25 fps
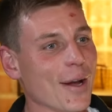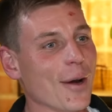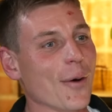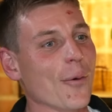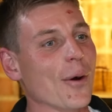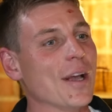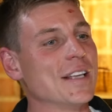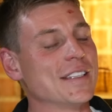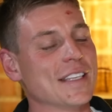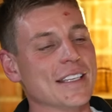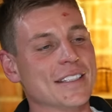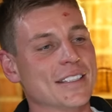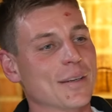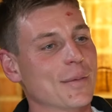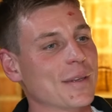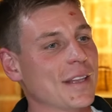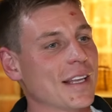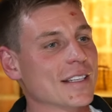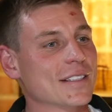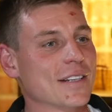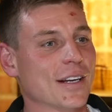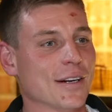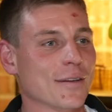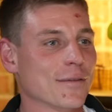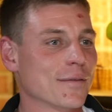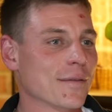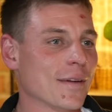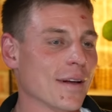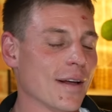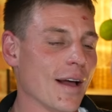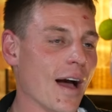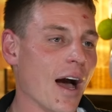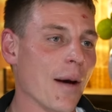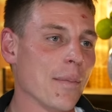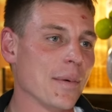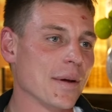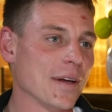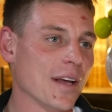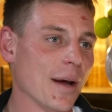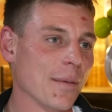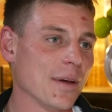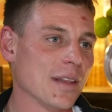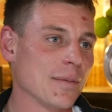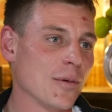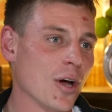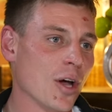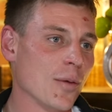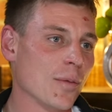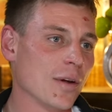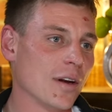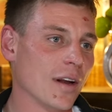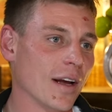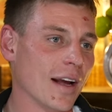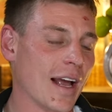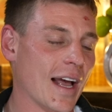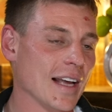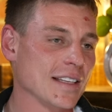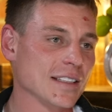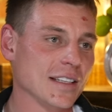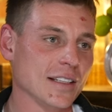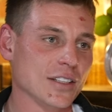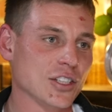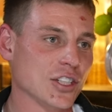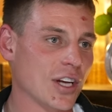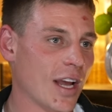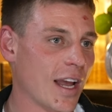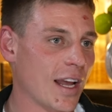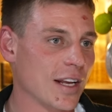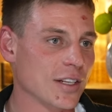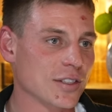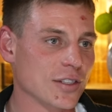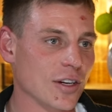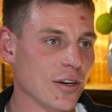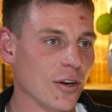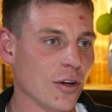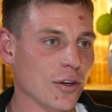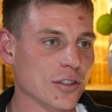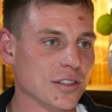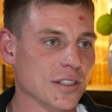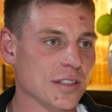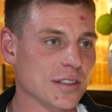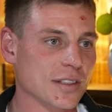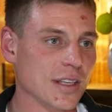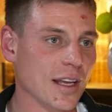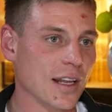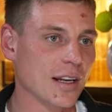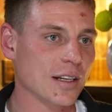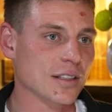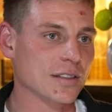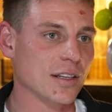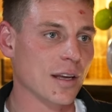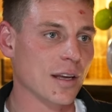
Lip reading: Is this something that's kind of up and coming at the moment? Like, has it changed a lot since then? Because I